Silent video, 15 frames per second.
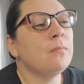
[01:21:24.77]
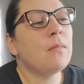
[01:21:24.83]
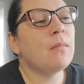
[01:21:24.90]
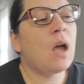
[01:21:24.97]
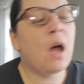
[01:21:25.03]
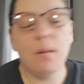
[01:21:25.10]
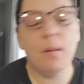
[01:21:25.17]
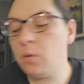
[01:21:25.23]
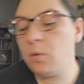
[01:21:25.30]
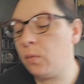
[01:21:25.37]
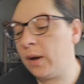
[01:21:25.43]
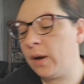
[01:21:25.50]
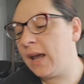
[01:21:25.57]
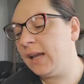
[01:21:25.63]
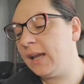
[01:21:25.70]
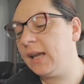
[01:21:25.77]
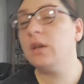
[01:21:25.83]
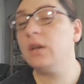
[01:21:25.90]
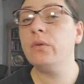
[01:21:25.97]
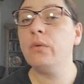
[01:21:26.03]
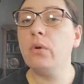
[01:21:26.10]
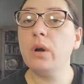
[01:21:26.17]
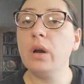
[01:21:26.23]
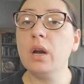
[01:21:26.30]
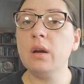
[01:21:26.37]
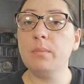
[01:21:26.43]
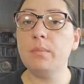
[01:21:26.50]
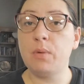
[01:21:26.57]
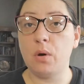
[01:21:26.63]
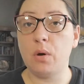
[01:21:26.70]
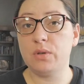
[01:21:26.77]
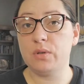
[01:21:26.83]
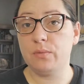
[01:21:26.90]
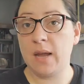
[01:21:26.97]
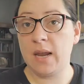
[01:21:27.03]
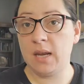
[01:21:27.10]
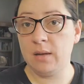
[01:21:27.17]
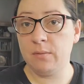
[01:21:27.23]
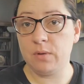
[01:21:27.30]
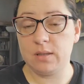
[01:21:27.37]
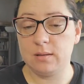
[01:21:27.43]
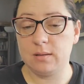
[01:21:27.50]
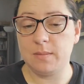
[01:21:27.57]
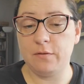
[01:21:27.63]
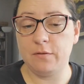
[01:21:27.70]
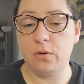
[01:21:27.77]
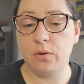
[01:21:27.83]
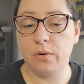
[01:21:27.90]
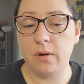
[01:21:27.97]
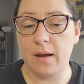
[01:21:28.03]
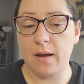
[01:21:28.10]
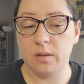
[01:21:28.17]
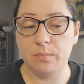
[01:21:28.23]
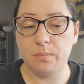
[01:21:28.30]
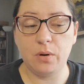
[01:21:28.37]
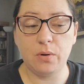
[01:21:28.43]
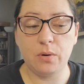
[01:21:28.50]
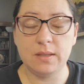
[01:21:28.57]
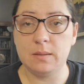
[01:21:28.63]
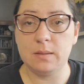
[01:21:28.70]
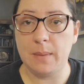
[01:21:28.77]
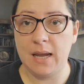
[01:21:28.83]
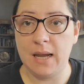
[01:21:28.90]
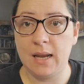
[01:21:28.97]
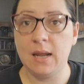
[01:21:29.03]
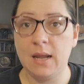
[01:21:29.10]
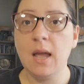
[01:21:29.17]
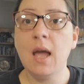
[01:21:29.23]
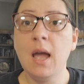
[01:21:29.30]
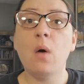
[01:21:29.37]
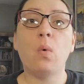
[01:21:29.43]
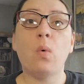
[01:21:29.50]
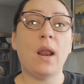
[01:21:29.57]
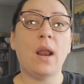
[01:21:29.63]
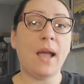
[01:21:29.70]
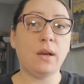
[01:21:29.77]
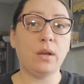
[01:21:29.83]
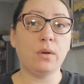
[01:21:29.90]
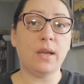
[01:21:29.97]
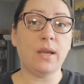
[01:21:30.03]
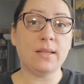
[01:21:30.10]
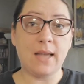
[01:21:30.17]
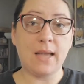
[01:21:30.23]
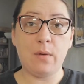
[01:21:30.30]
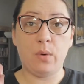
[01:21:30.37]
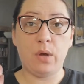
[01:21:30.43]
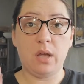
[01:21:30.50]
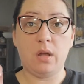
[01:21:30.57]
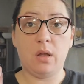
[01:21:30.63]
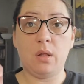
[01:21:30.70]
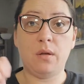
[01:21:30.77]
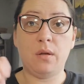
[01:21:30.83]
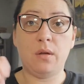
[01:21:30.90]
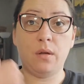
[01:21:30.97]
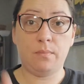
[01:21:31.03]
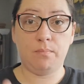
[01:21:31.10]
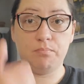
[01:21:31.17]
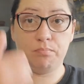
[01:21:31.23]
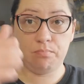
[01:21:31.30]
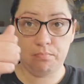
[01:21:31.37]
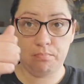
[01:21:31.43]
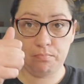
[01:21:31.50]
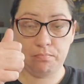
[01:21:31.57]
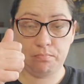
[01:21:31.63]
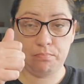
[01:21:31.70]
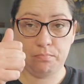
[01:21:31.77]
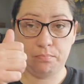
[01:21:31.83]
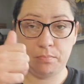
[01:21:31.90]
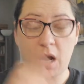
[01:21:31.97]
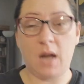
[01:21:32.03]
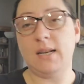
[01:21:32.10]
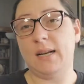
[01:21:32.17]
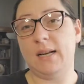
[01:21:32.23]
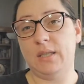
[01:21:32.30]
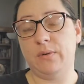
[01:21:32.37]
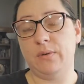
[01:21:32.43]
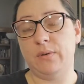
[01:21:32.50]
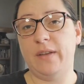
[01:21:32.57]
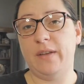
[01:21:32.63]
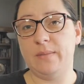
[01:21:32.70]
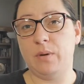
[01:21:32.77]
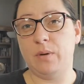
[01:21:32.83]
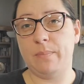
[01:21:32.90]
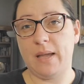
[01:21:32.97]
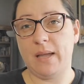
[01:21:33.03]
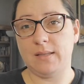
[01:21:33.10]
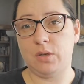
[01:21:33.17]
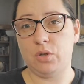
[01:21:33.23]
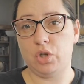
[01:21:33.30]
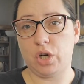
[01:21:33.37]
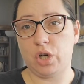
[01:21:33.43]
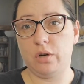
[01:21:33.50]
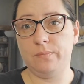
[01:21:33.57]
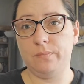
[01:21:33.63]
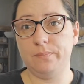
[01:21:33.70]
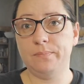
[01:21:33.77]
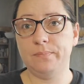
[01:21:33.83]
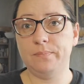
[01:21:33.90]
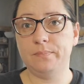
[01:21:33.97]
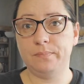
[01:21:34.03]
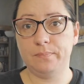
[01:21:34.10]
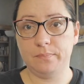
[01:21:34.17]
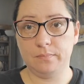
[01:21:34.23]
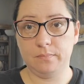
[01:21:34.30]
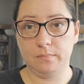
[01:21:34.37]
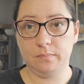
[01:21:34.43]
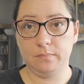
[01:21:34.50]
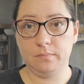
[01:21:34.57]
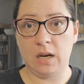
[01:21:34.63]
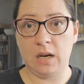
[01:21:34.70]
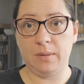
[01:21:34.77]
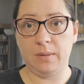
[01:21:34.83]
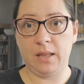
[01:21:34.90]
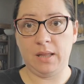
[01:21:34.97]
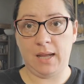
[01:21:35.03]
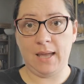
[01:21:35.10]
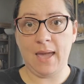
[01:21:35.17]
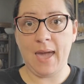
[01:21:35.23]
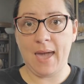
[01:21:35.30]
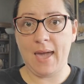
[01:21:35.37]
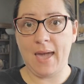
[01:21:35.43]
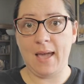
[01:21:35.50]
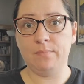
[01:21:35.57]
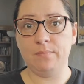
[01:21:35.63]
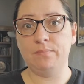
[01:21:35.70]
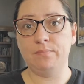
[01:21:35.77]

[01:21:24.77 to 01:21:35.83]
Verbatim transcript: Um, when I get your post ready, once it's been photographed and the post is made, what I do is I will contact you on Facebook Messenger. And I'll be like, hey.